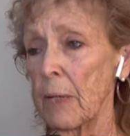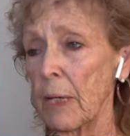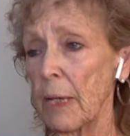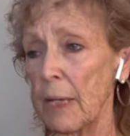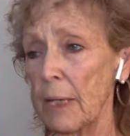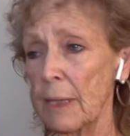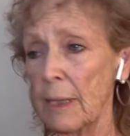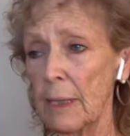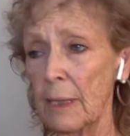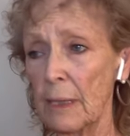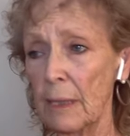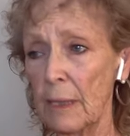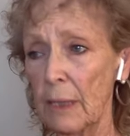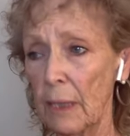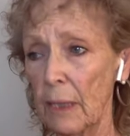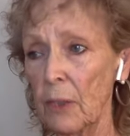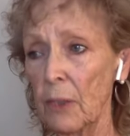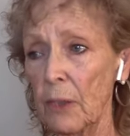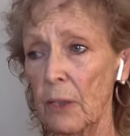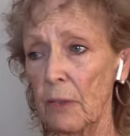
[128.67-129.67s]
As the
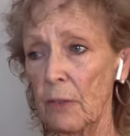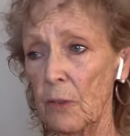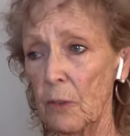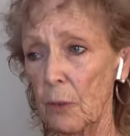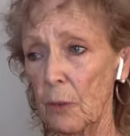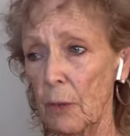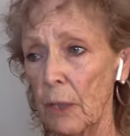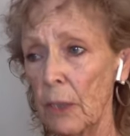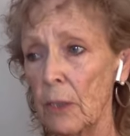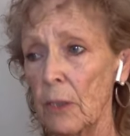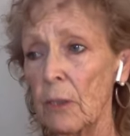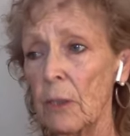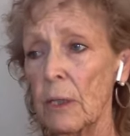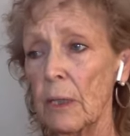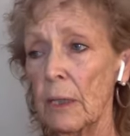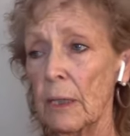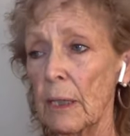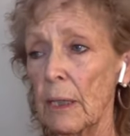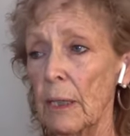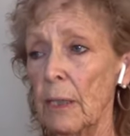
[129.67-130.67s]
executive director,
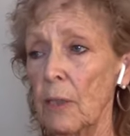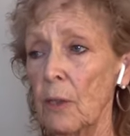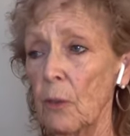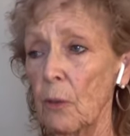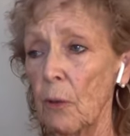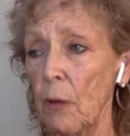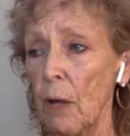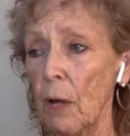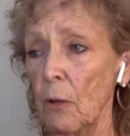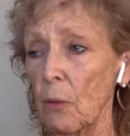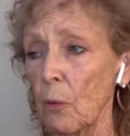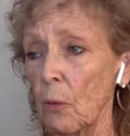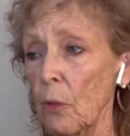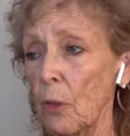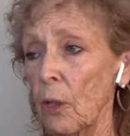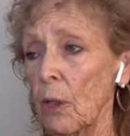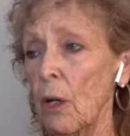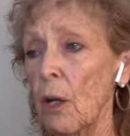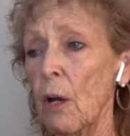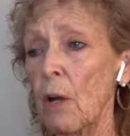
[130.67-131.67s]
it laid the
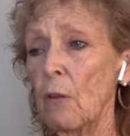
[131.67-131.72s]
groundwork